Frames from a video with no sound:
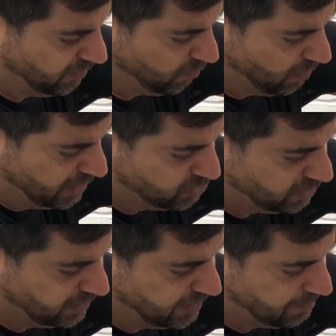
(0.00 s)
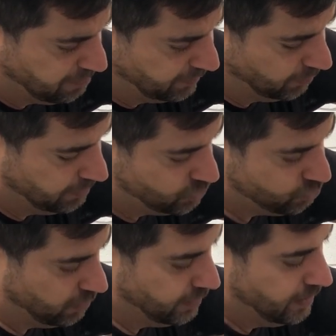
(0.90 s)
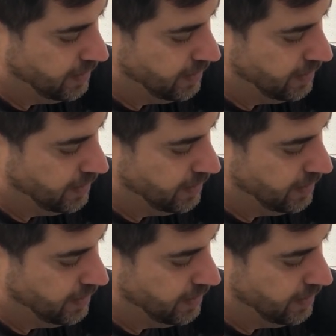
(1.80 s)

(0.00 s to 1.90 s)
Otherwise, you're going to come up a little bit short.